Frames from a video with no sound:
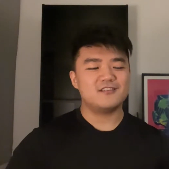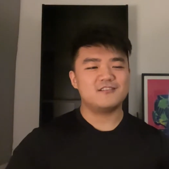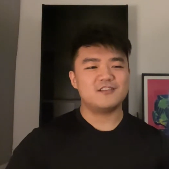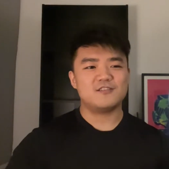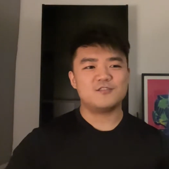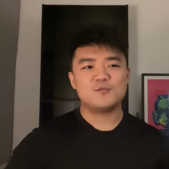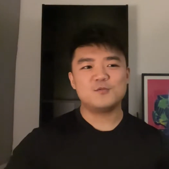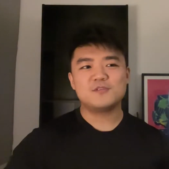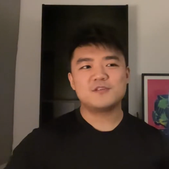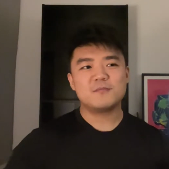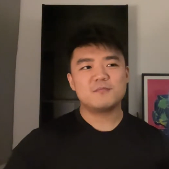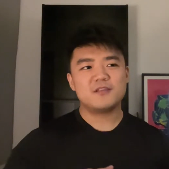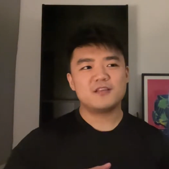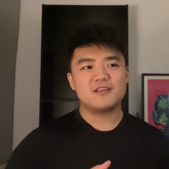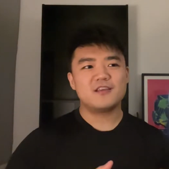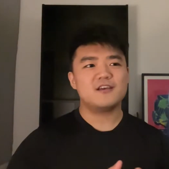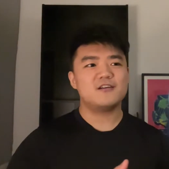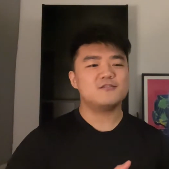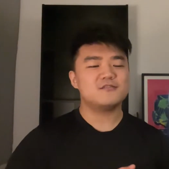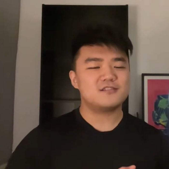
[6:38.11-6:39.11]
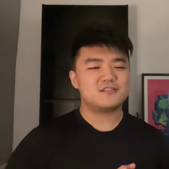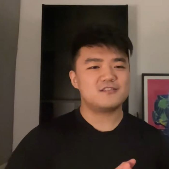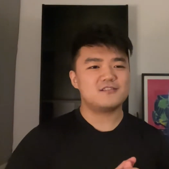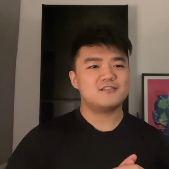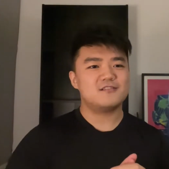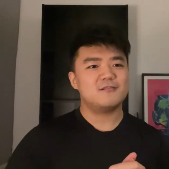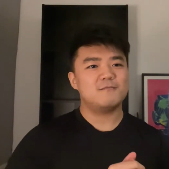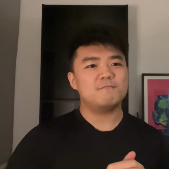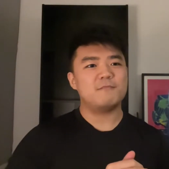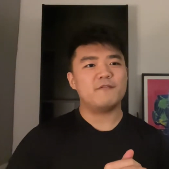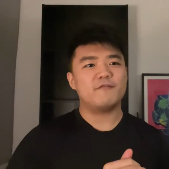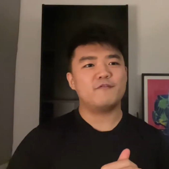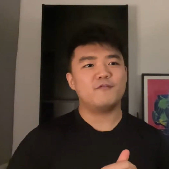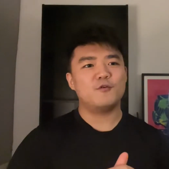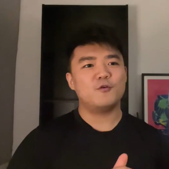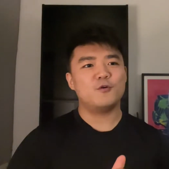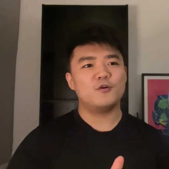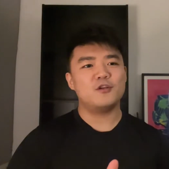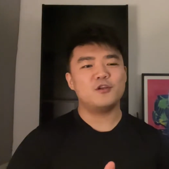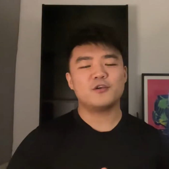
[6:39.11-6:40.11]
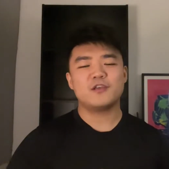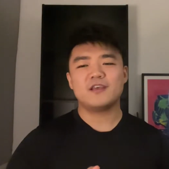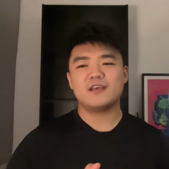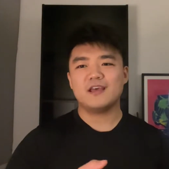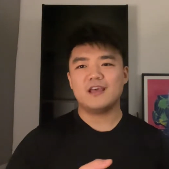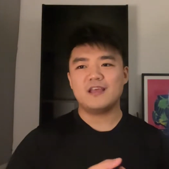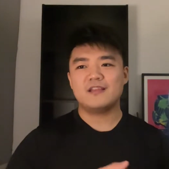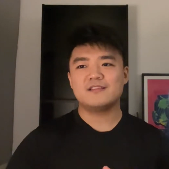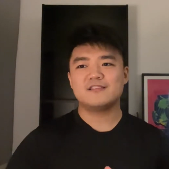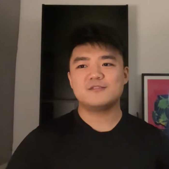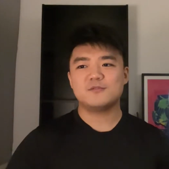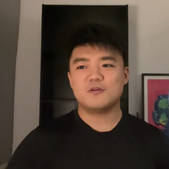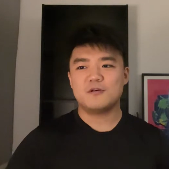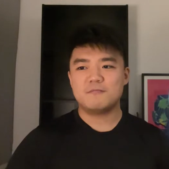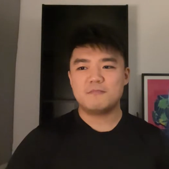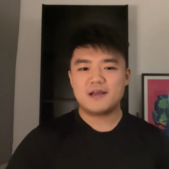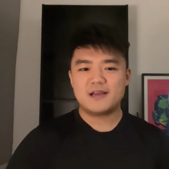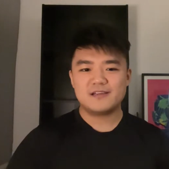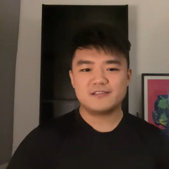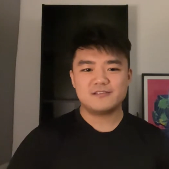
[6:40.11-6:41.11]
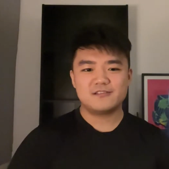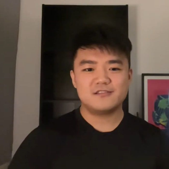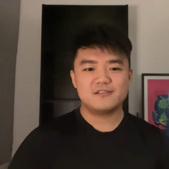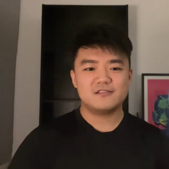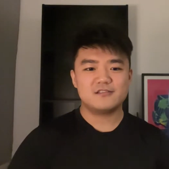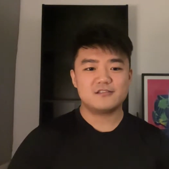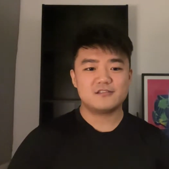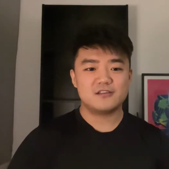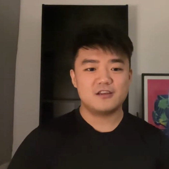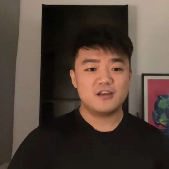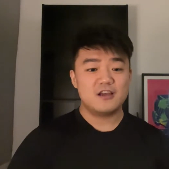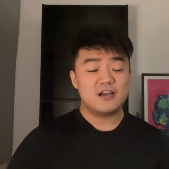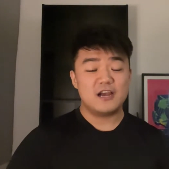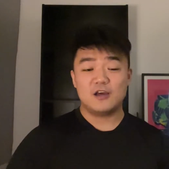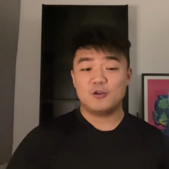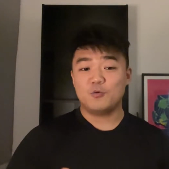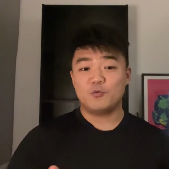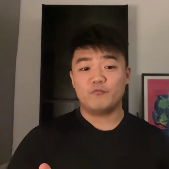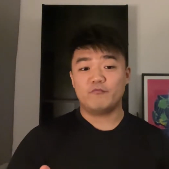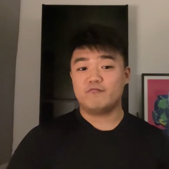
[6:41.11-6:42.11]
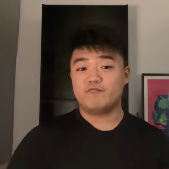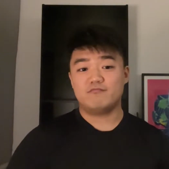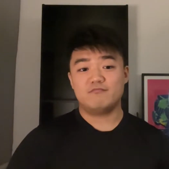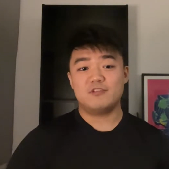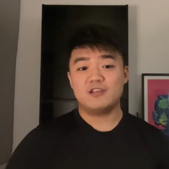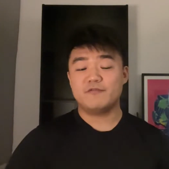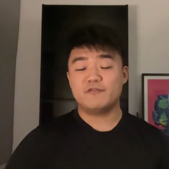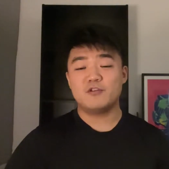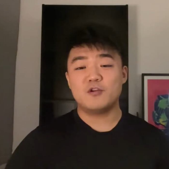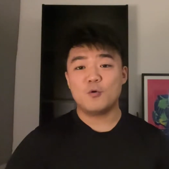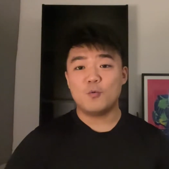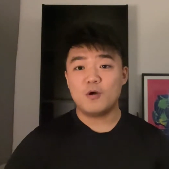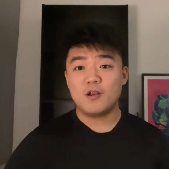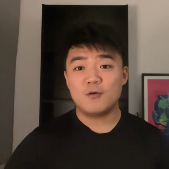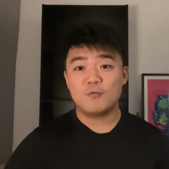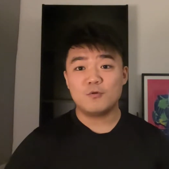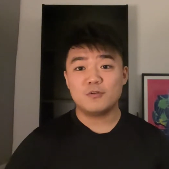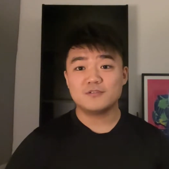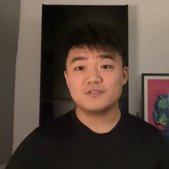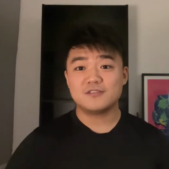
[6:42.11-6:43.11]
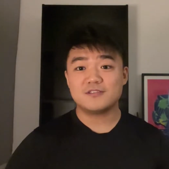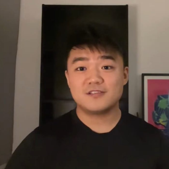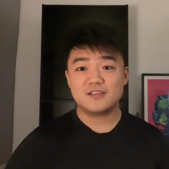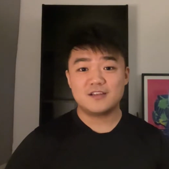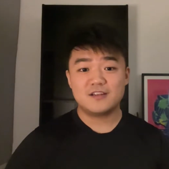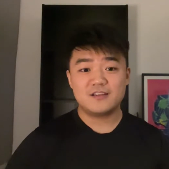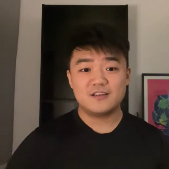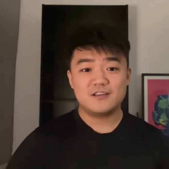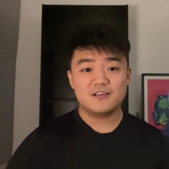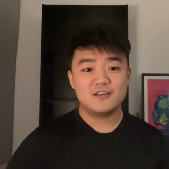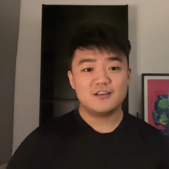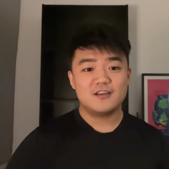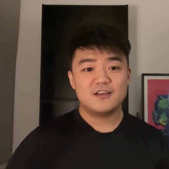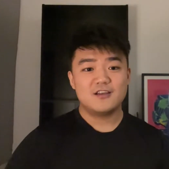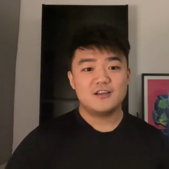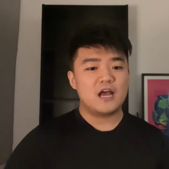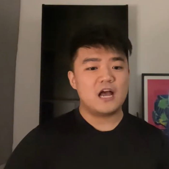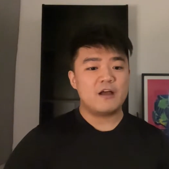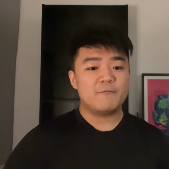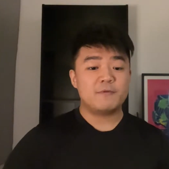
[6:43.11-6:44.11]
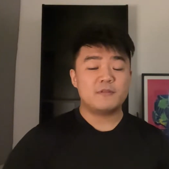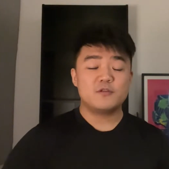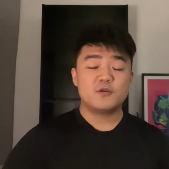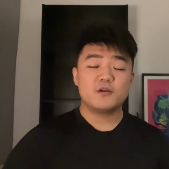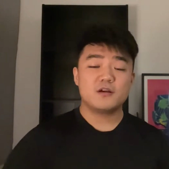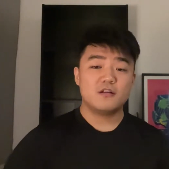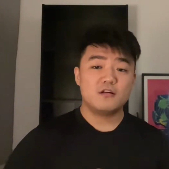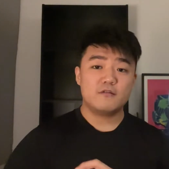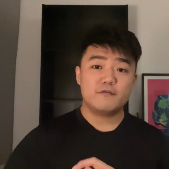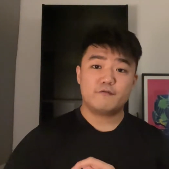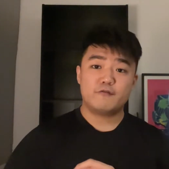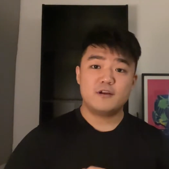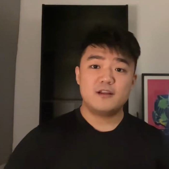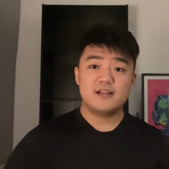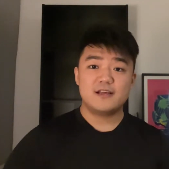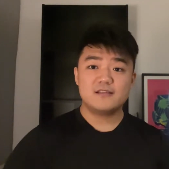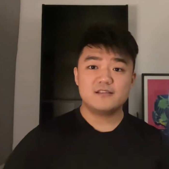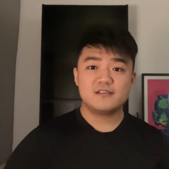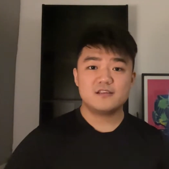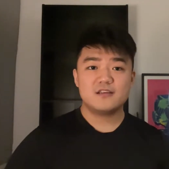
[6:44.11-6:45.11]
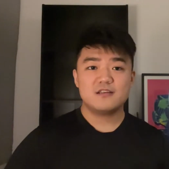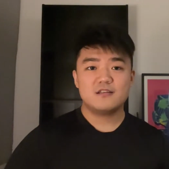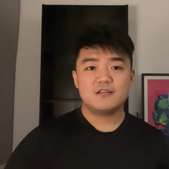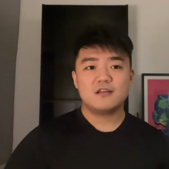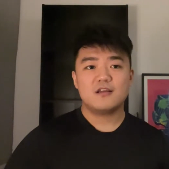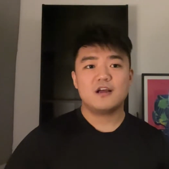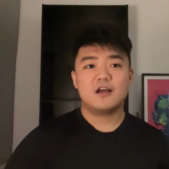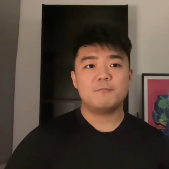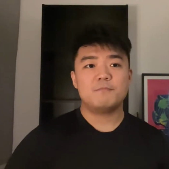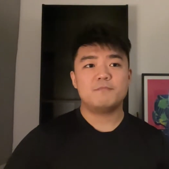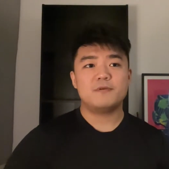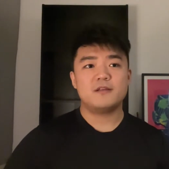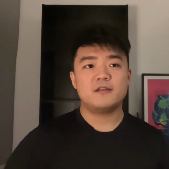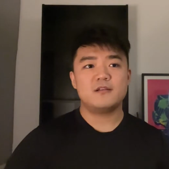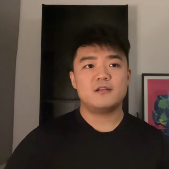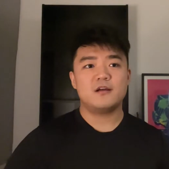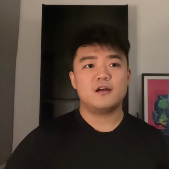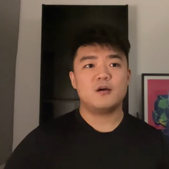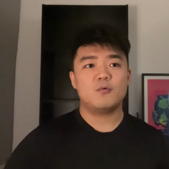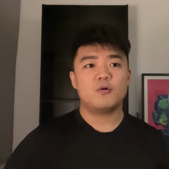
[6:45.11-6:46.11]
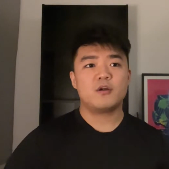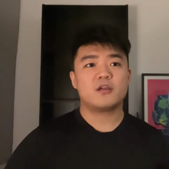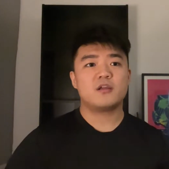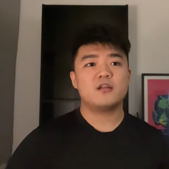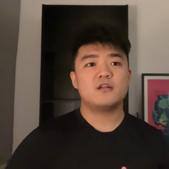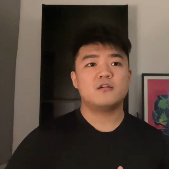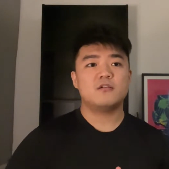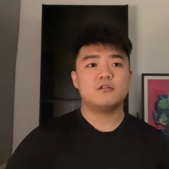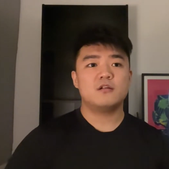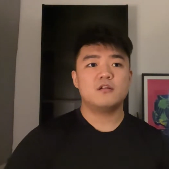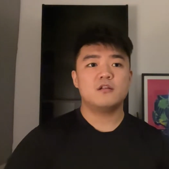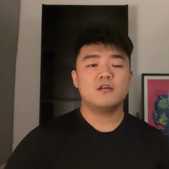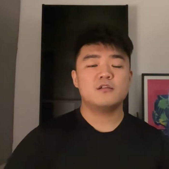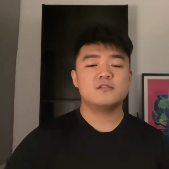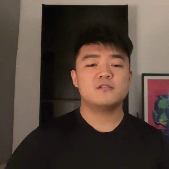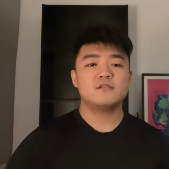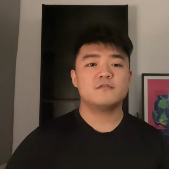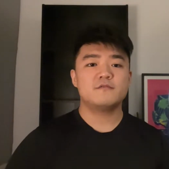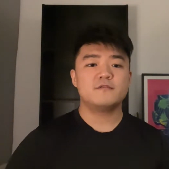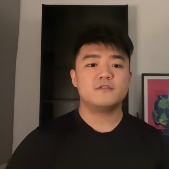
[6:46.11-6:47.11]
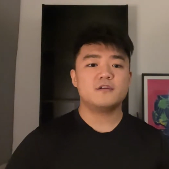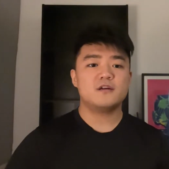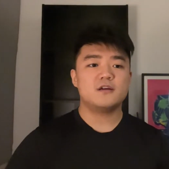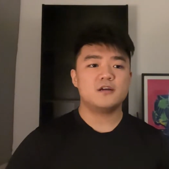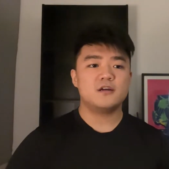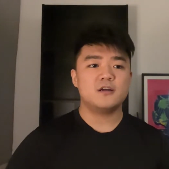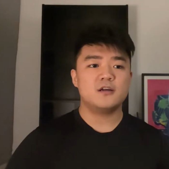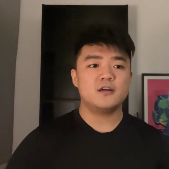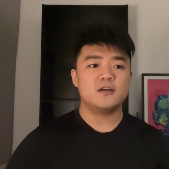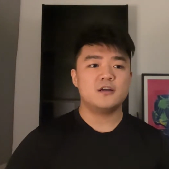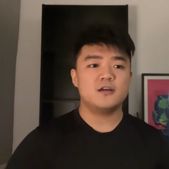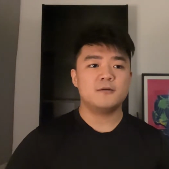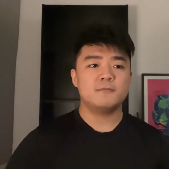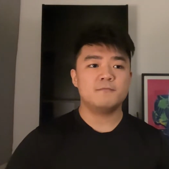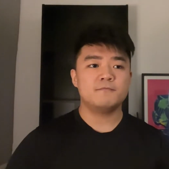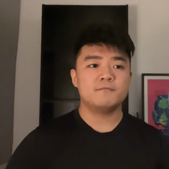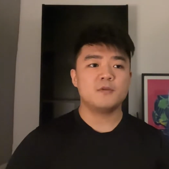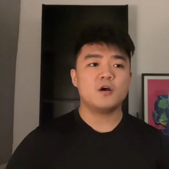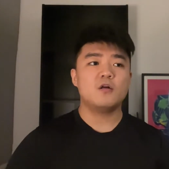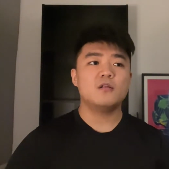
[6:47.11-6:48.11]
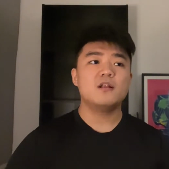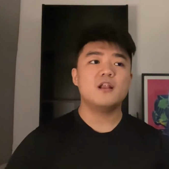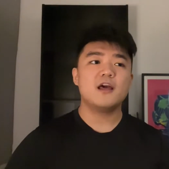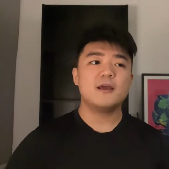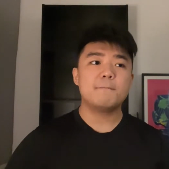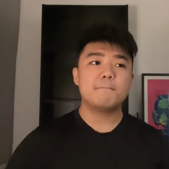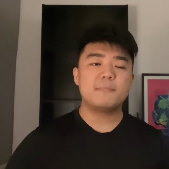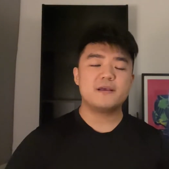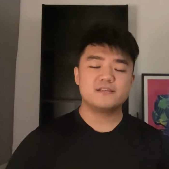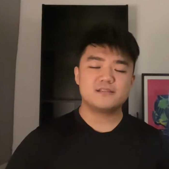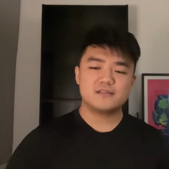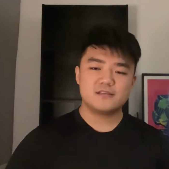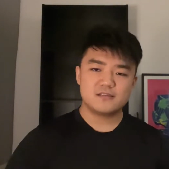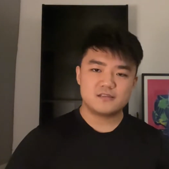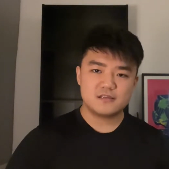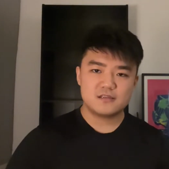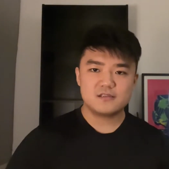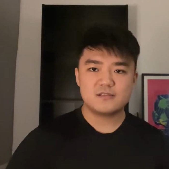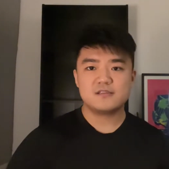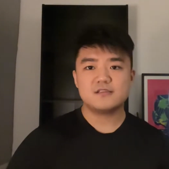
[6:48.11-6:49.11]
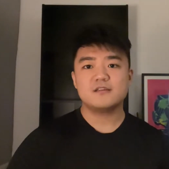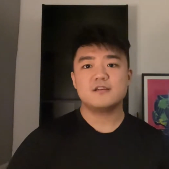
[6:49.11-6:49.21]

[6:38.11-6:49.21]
do something else before looking into a master's. I don't even know what I want to study. I've been doing a lot of freelancing. I've been working on a lot of online businesses.